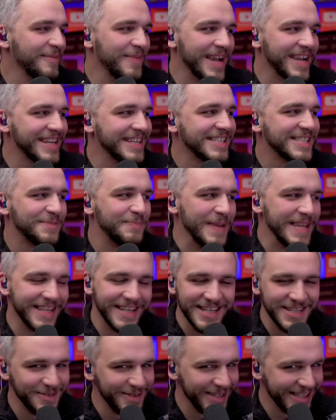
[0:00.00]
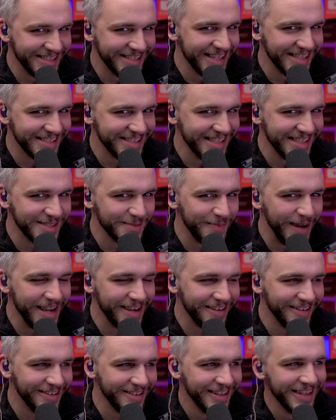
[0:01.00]
going to speak it into existence,
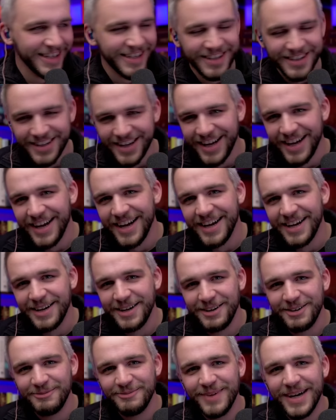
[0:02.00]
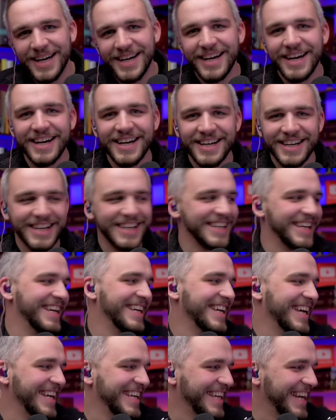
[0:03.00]
Michael. No, that's
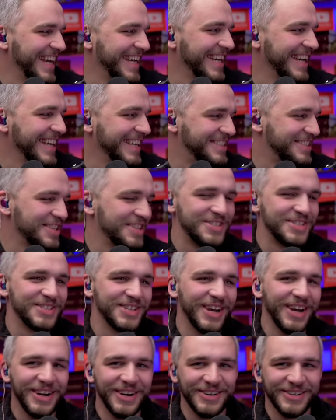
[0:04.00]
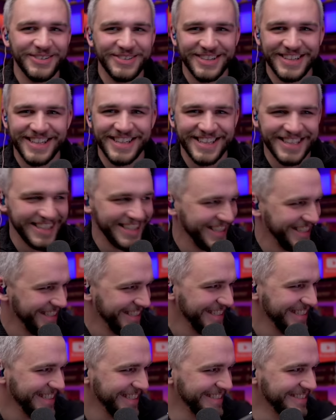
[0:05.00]
a joke. Getting all word of faith
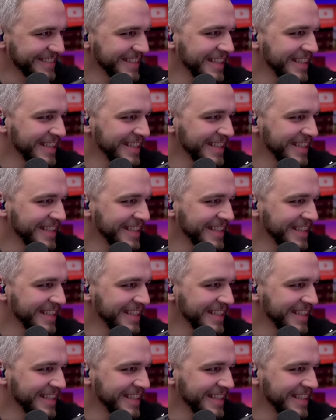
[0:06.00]
on me.